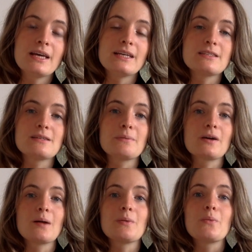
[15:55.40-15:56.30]
is to
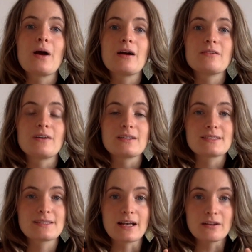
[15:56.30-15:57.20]
become aware of
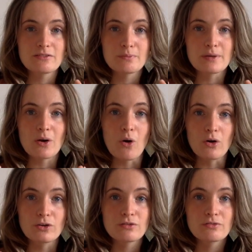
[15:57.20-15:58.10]
ourself
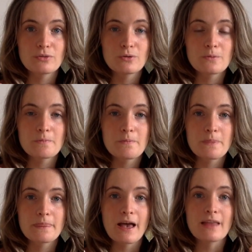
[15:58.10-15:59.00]
beyond form,
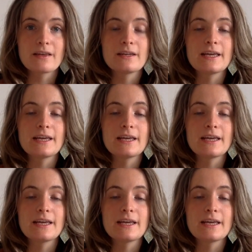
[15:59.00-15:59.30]
and then